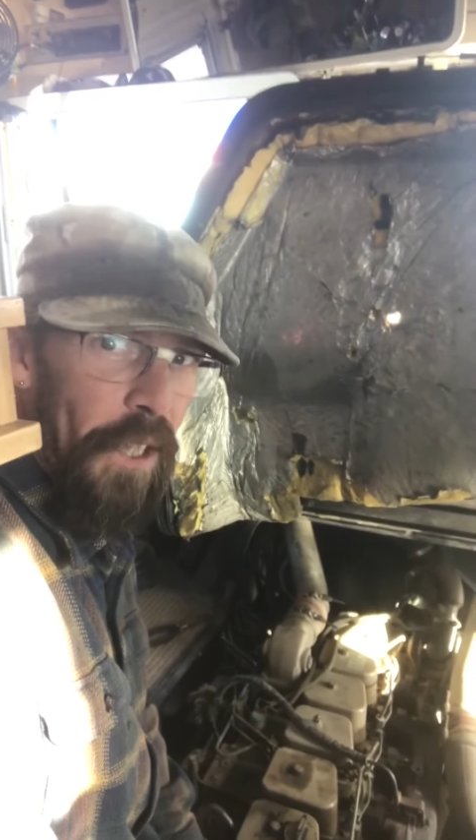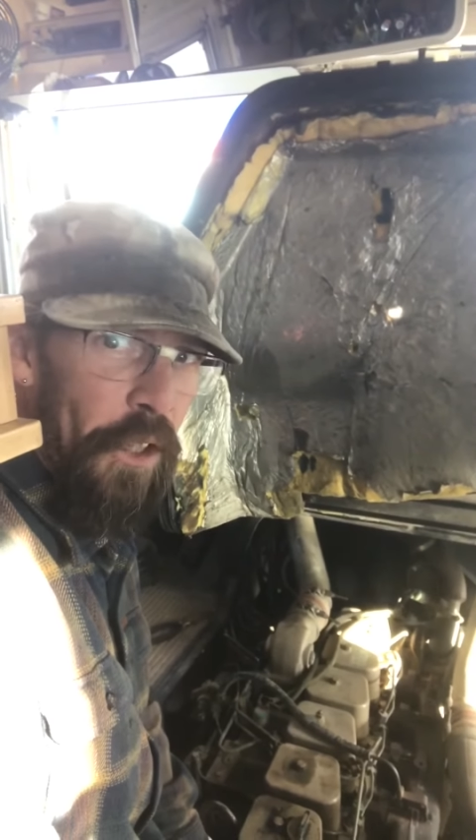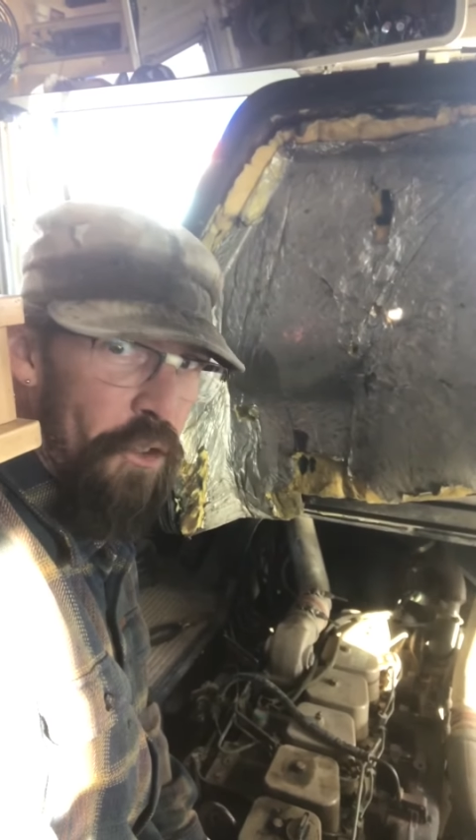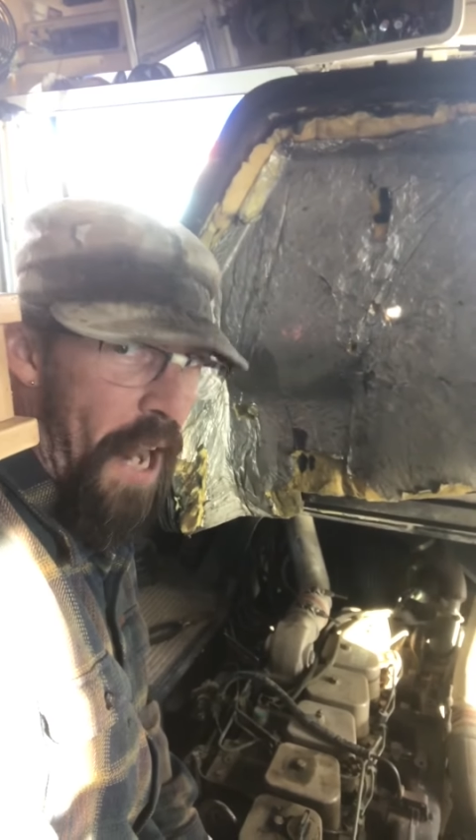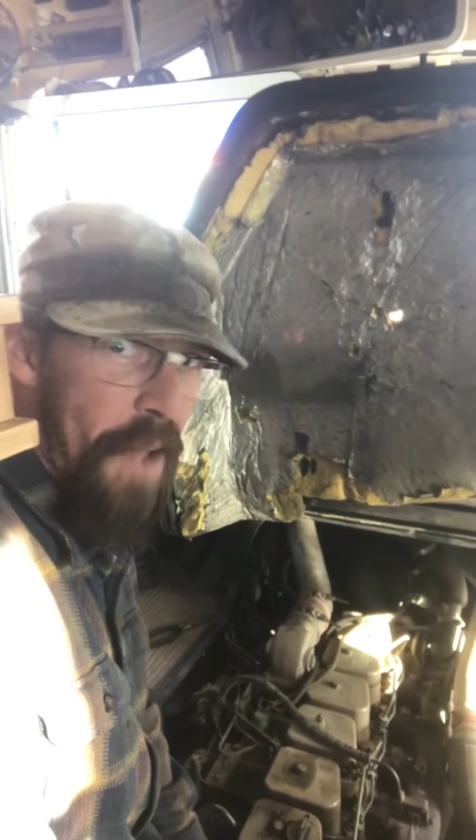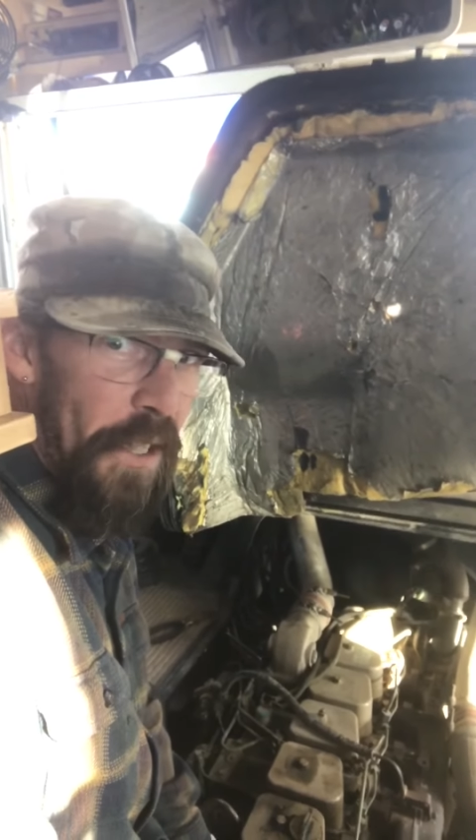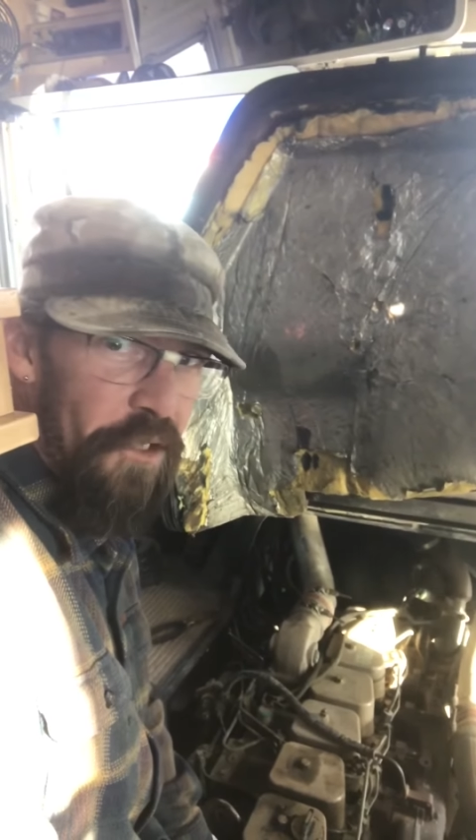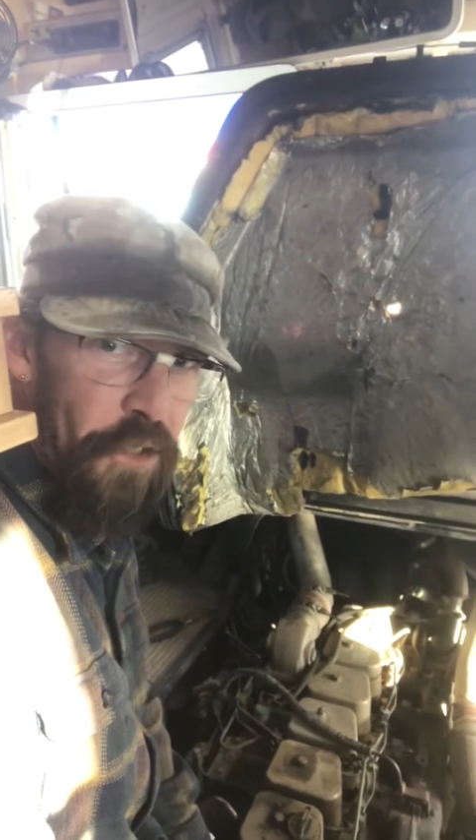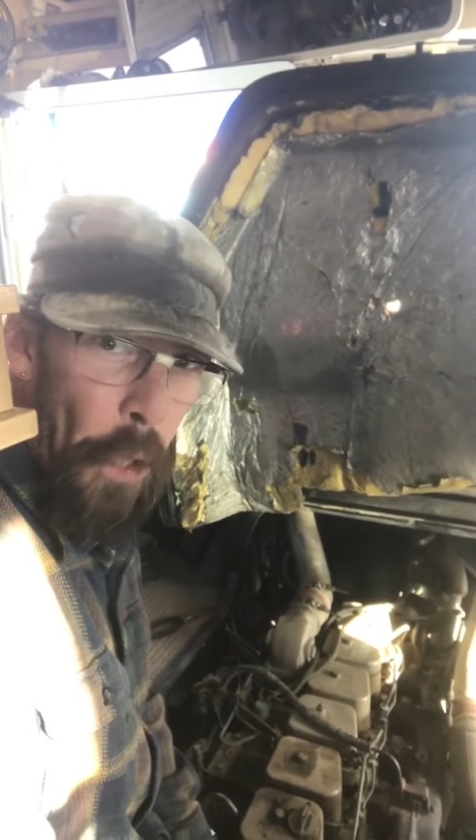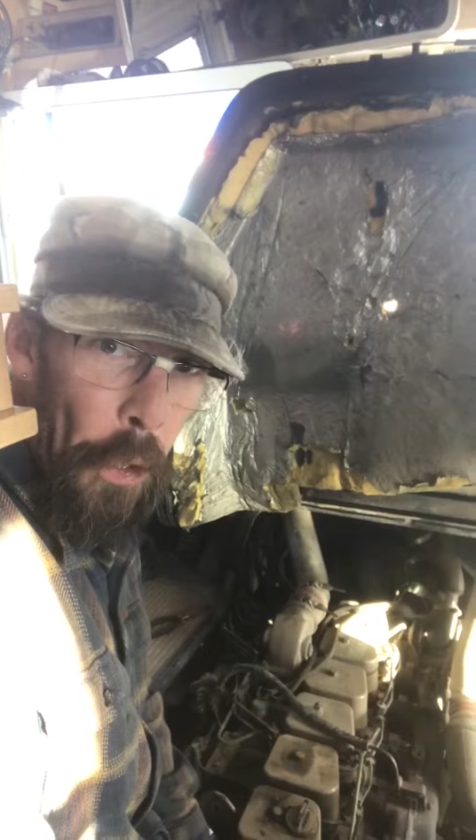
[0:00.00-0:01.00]
when you're driving a
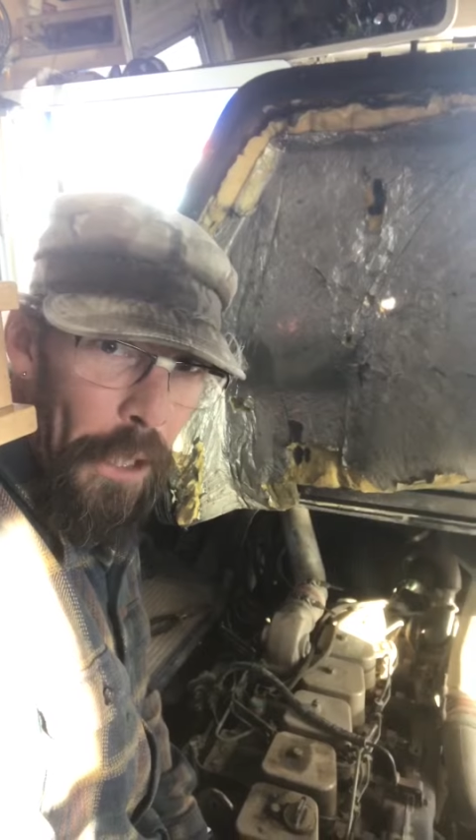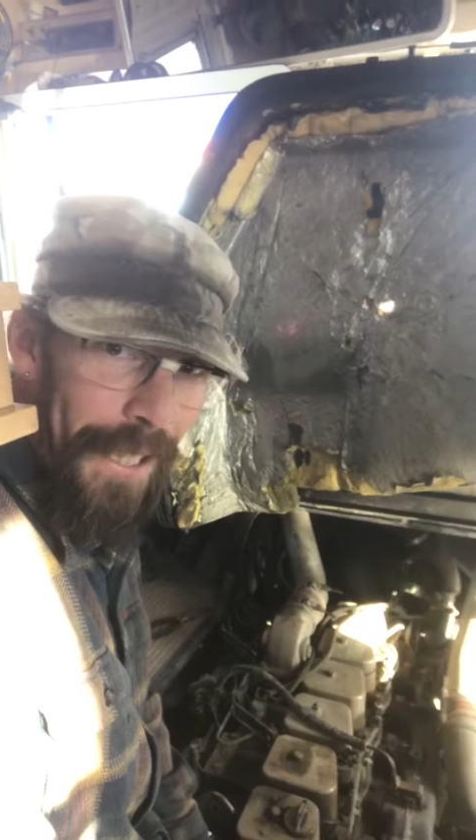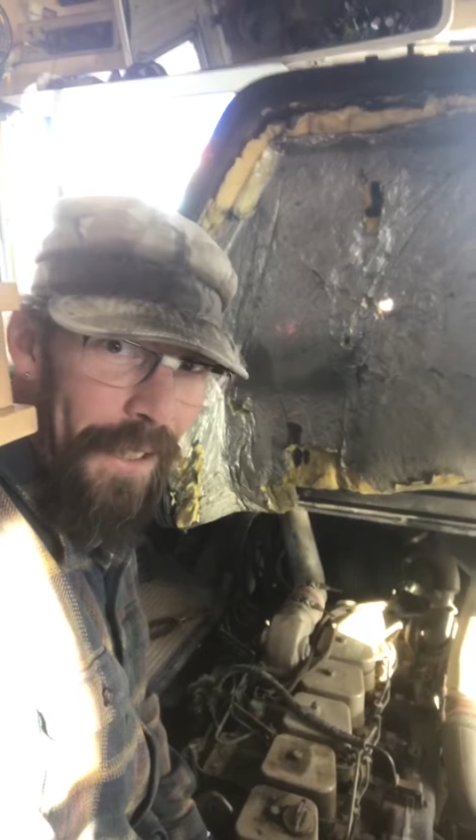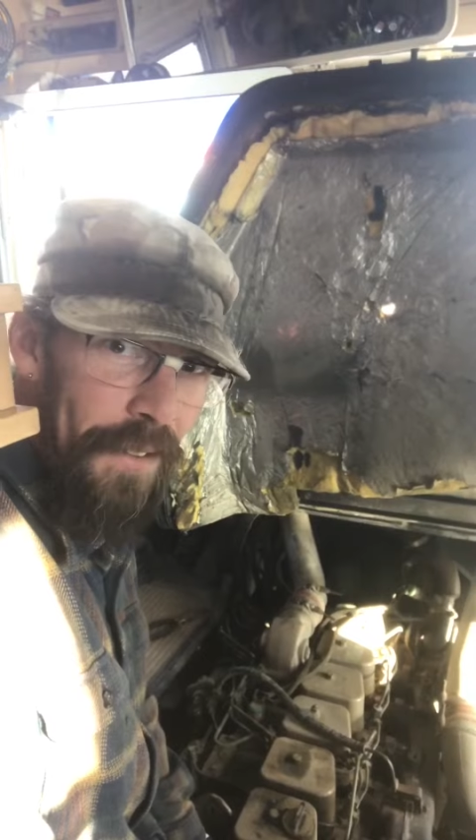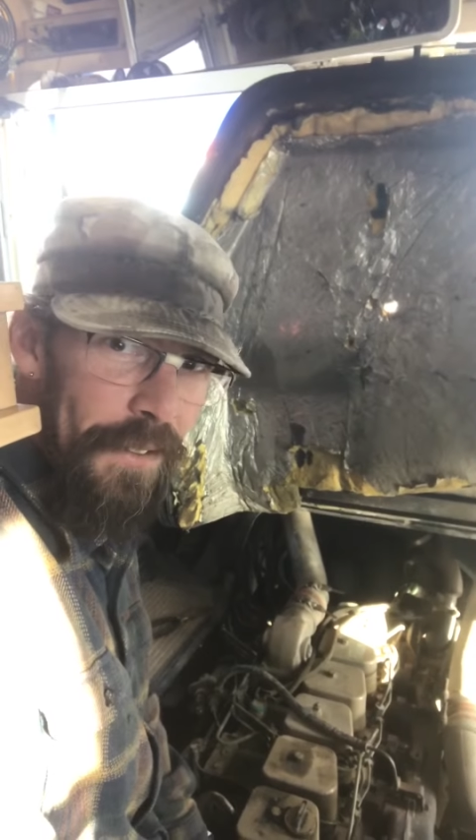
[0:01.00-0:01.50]
skoolie.